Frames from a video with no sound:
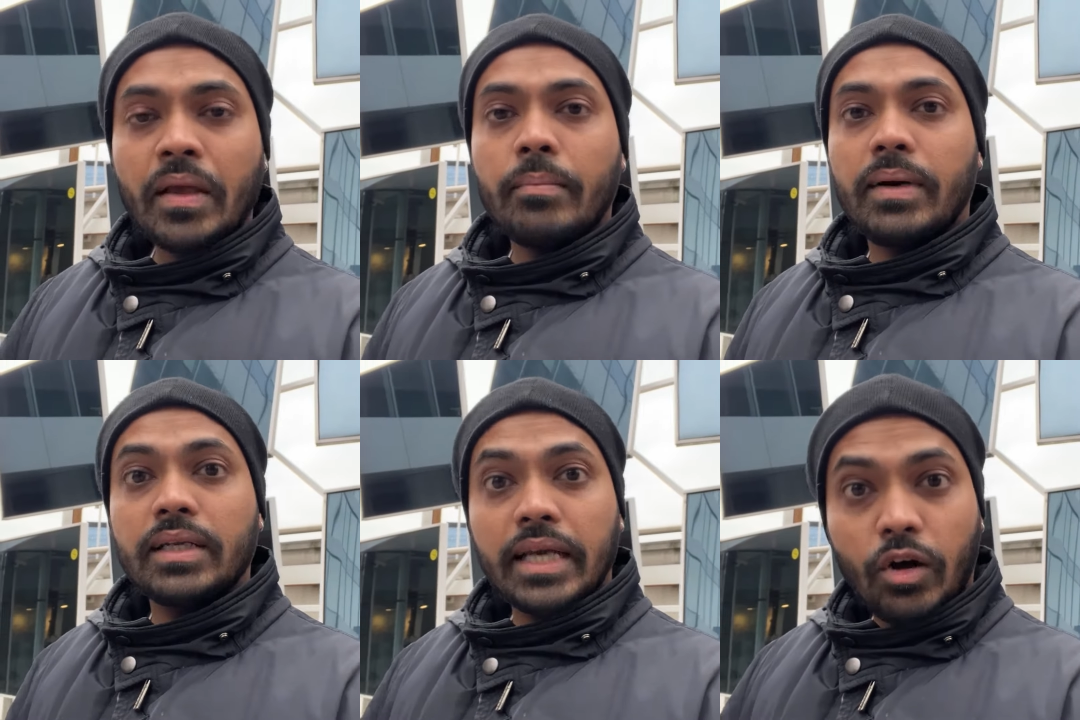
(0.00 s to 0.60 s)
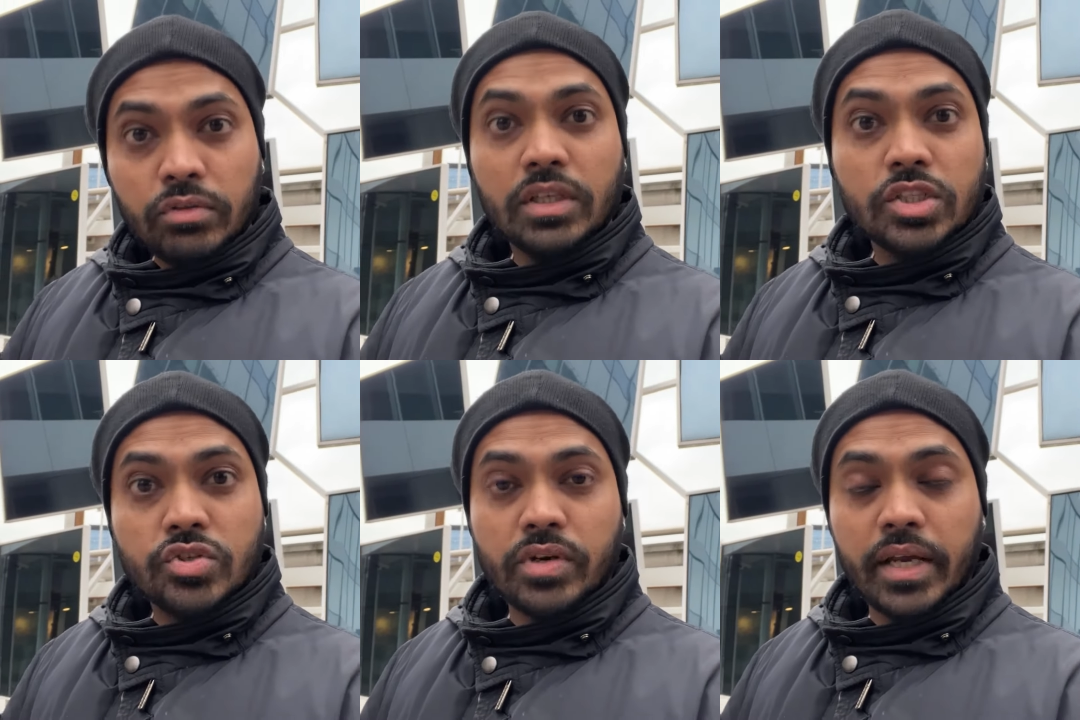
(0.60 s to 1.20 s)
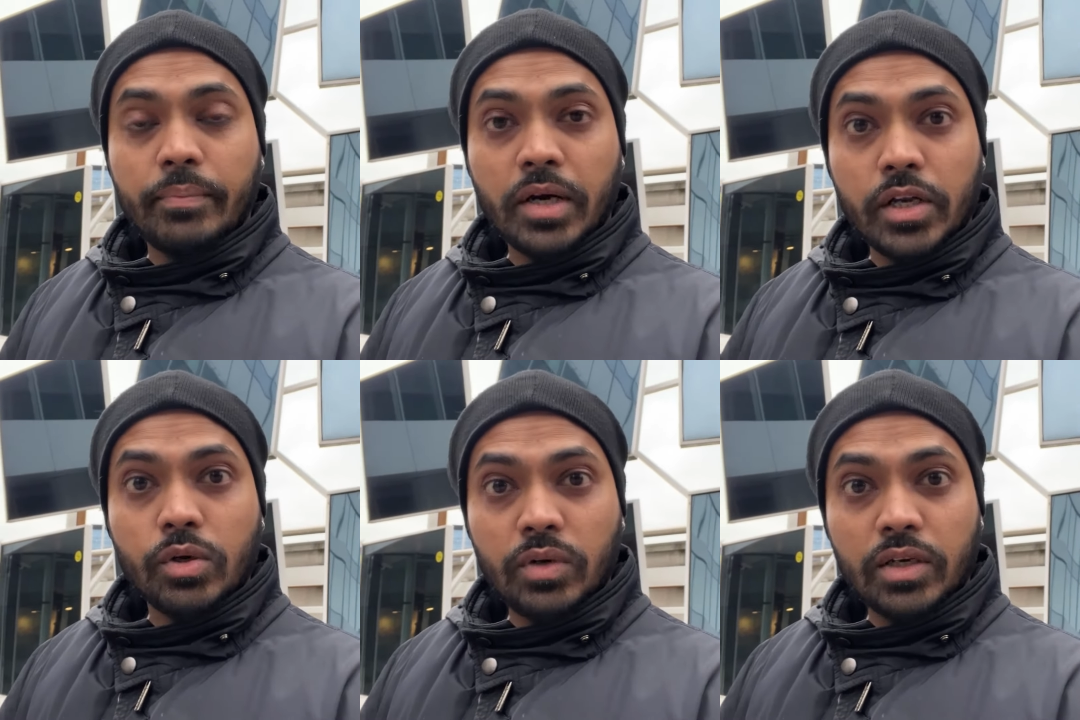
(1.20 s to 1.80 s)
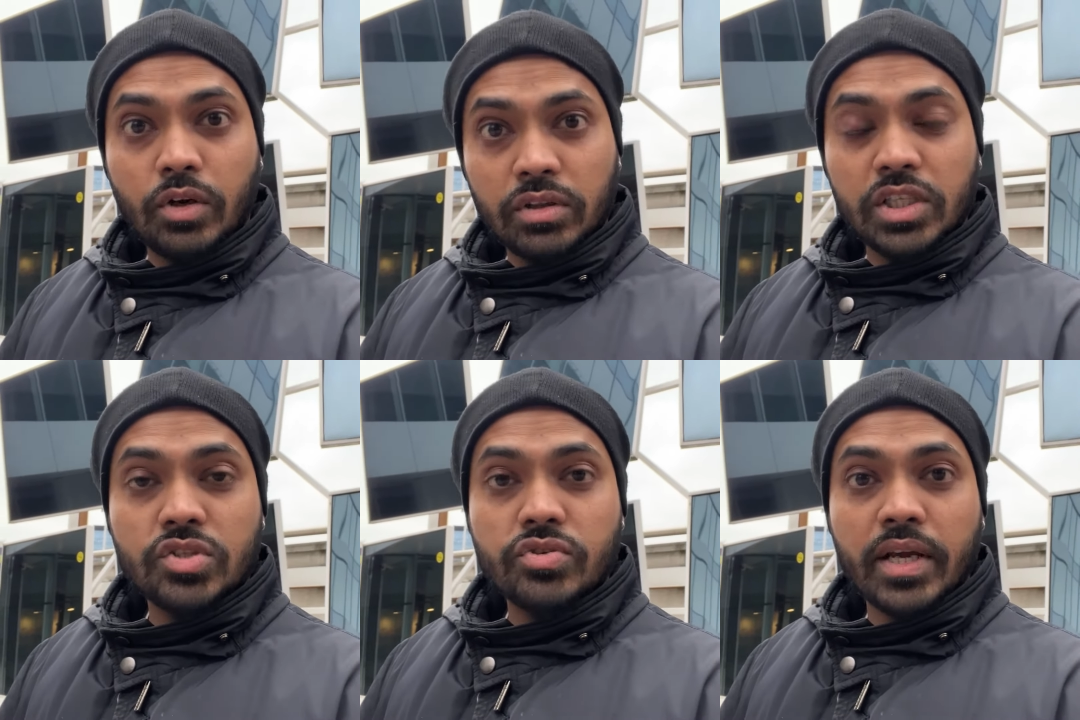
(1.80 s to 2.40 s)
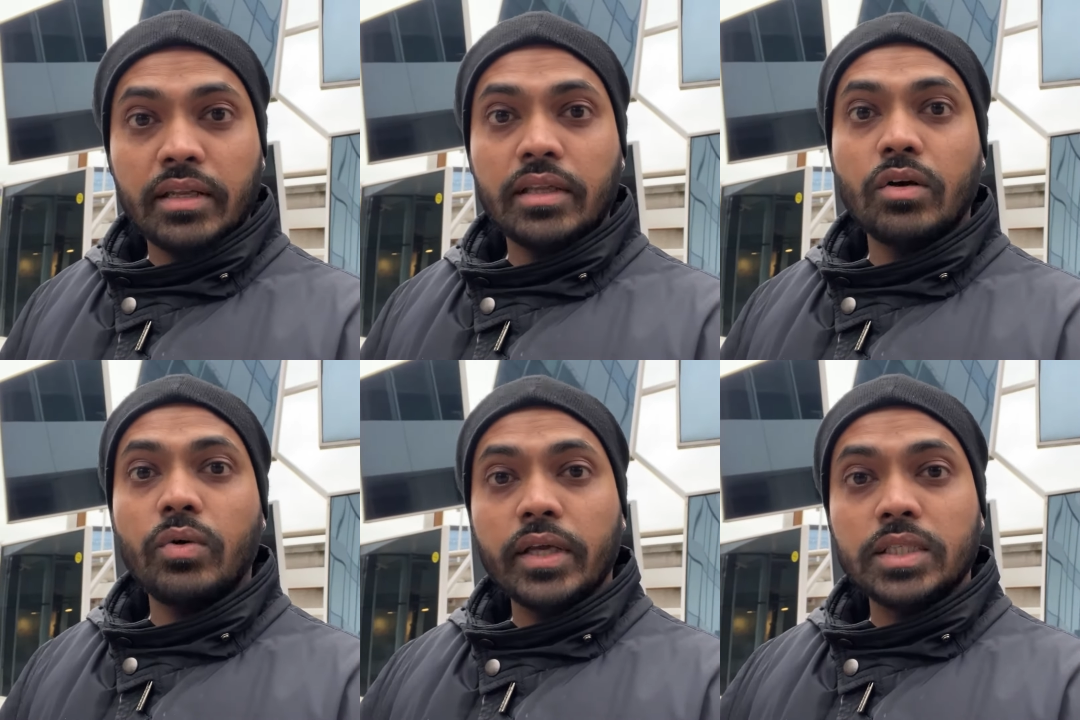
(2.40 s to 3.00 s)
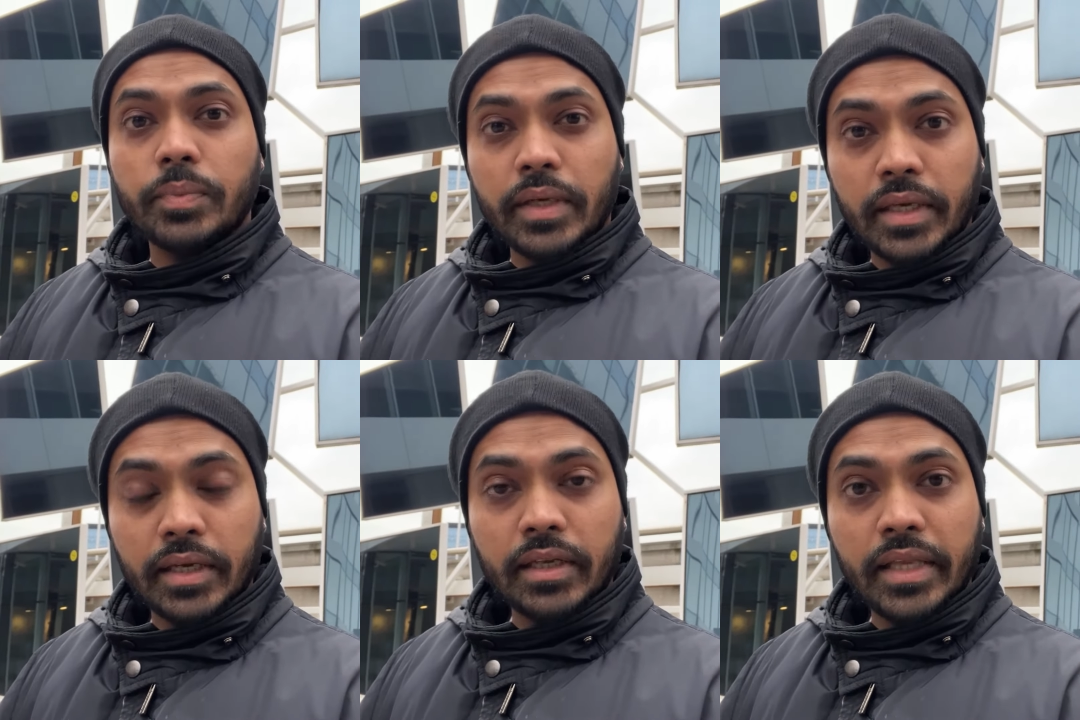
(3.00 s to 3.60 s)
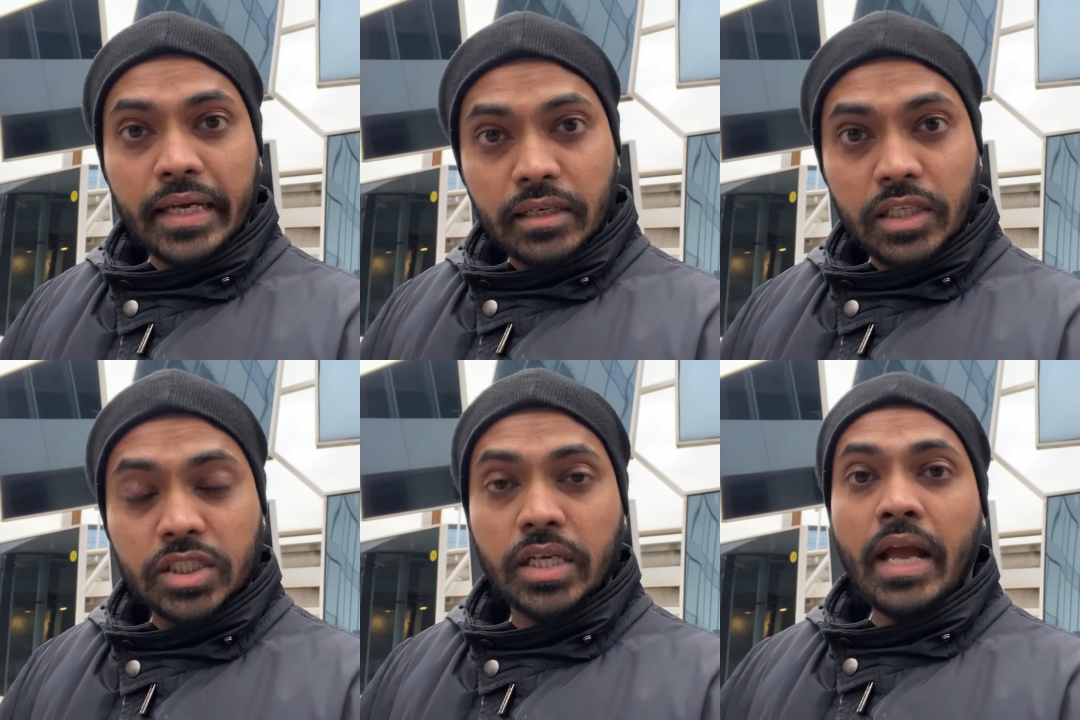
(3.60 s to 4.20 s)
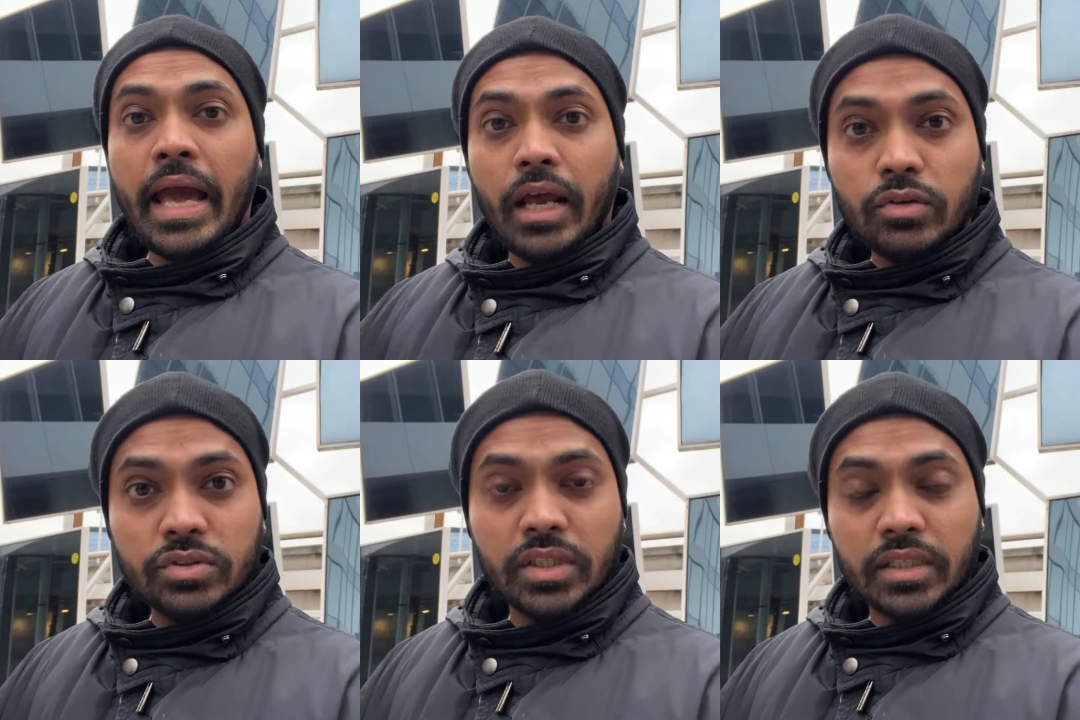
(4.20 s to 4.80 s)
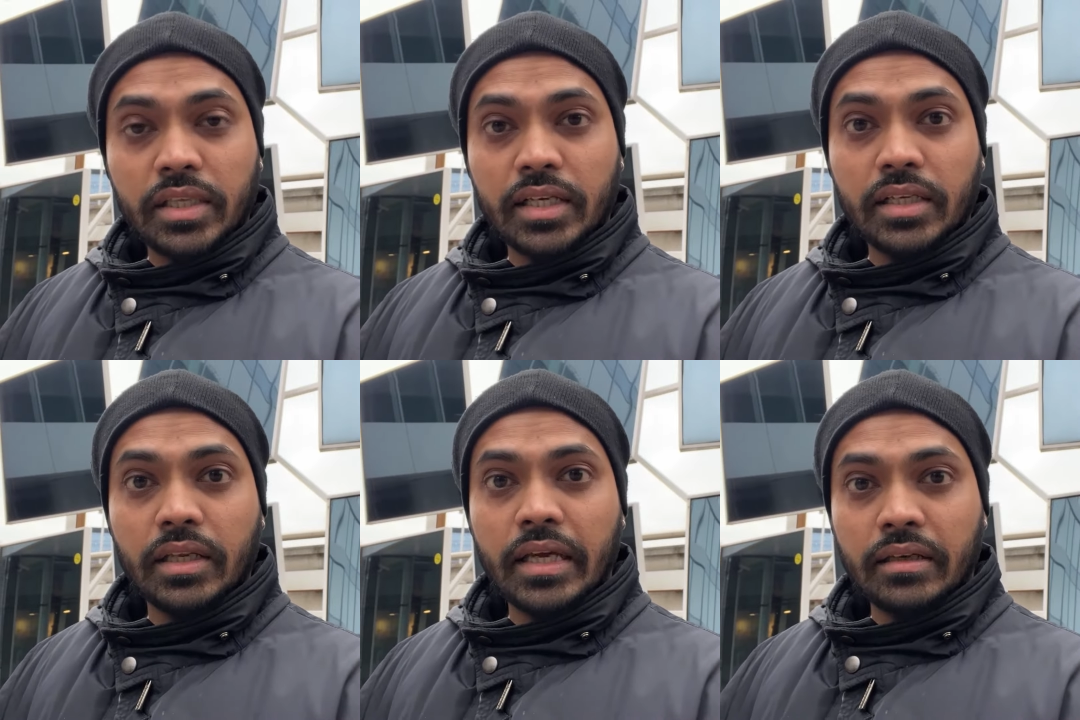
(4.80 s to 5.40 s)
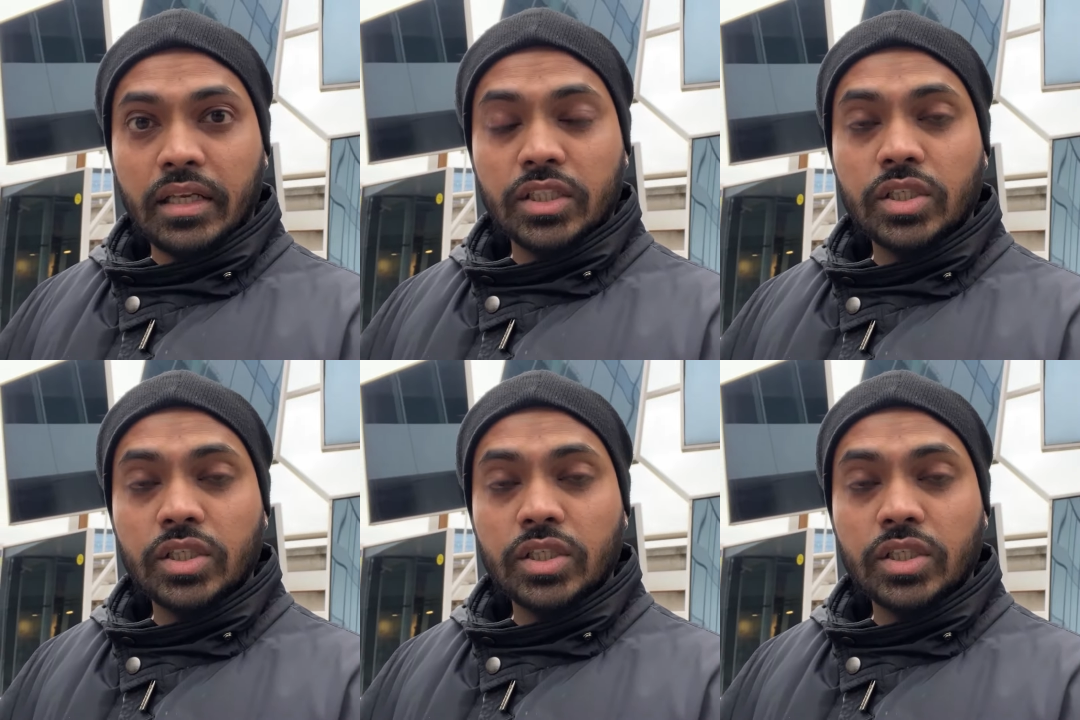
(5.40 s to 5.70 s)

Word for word: But on this train, particular on this train, they were speaking in English, announcing things in English.